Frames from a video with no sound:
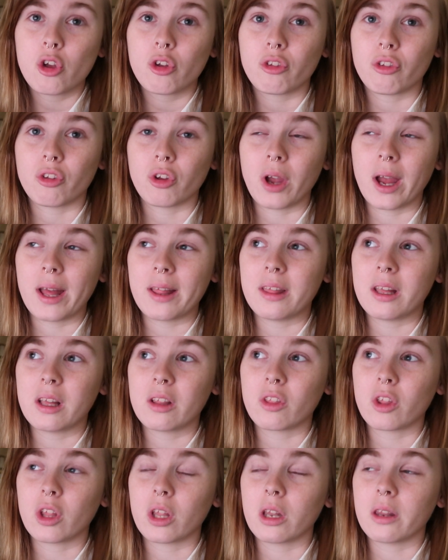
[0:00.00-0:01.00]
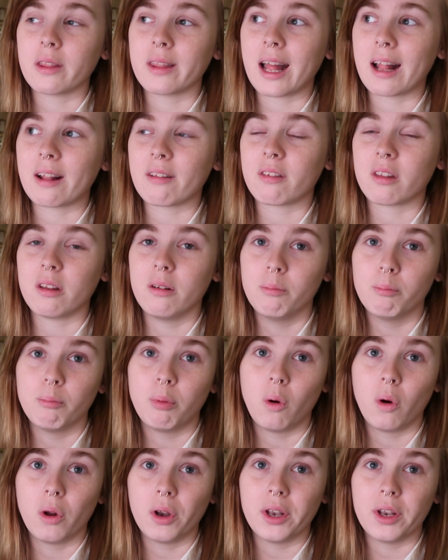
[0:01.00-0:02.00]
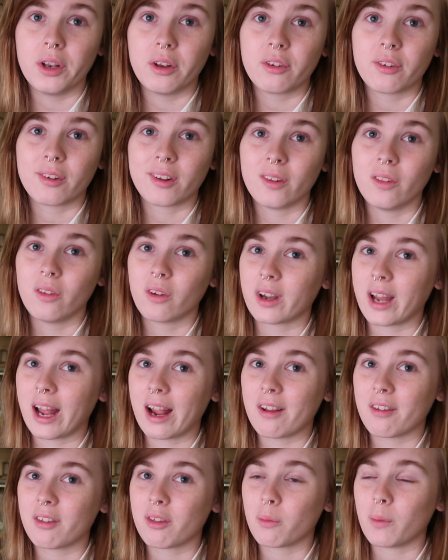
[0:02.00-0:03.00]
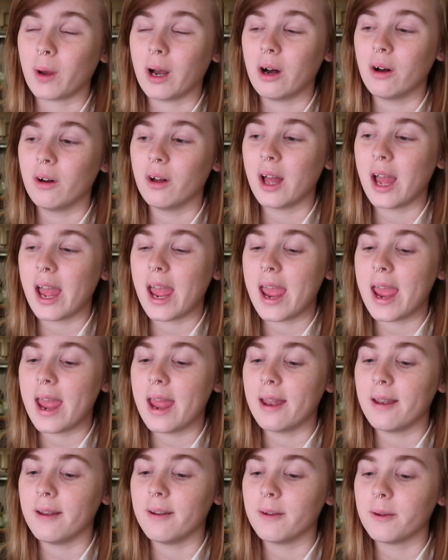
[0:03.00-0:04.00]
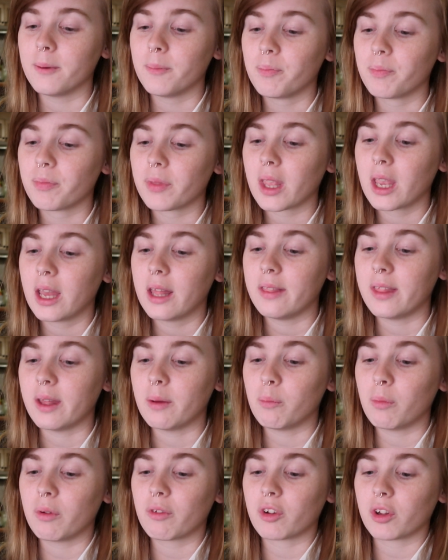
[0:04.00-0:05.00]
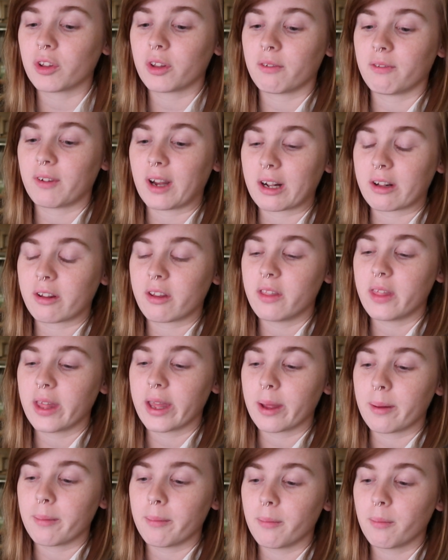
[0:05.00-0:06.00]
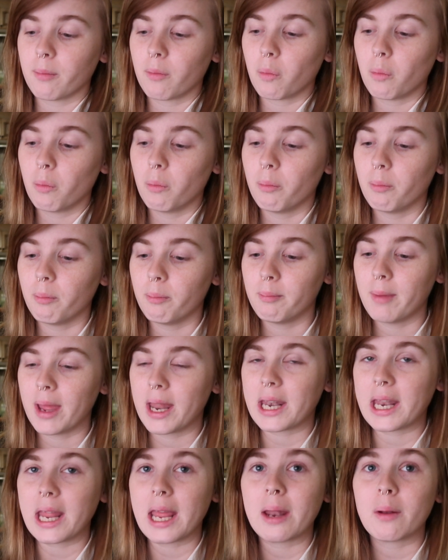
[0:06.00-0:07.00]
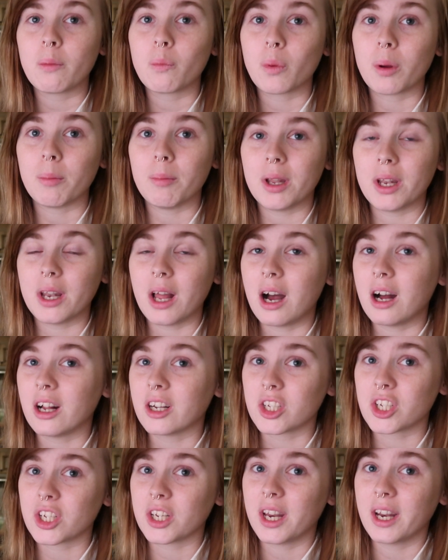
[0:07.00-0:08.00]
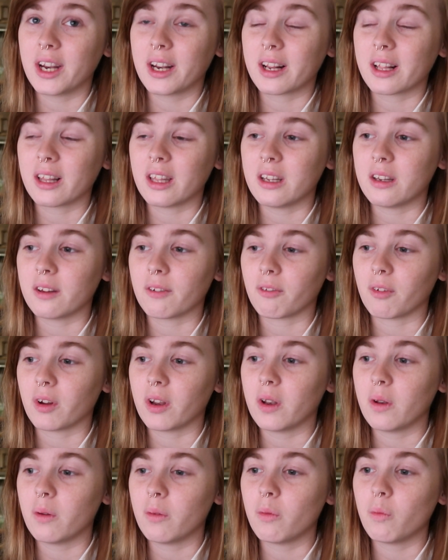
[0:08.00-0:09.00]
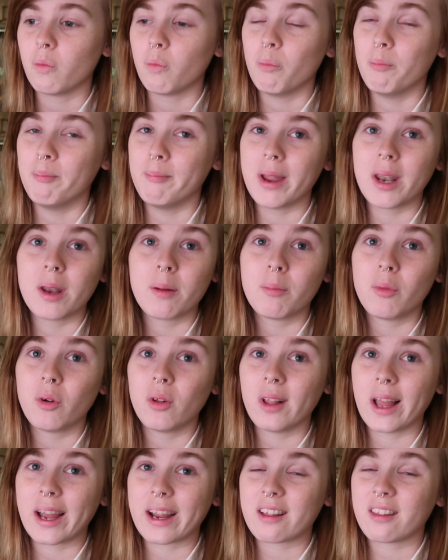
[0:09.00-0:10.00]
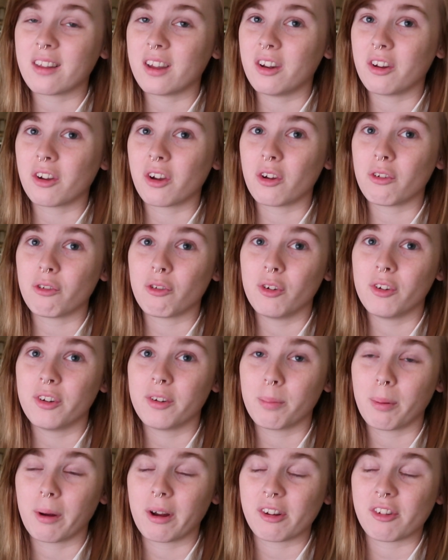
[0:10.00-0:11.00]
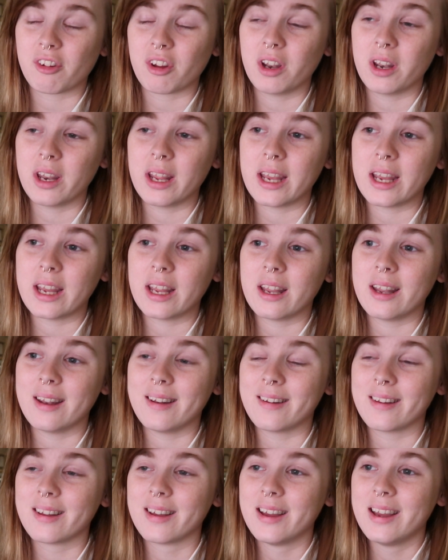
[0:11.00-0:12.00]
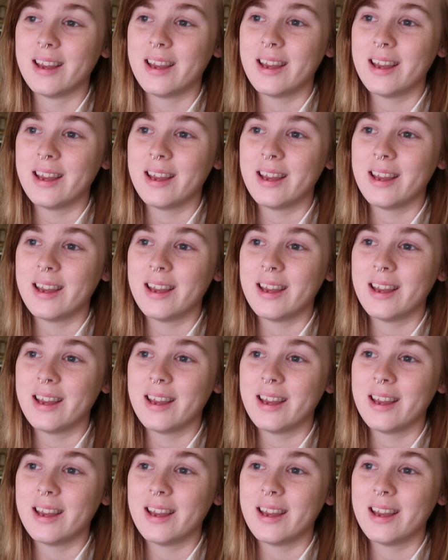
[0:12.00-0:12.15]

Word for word: So I think that that's important to look at as well. And then we've got the fact that men and women are genetically different. Men are more likely to go through depression and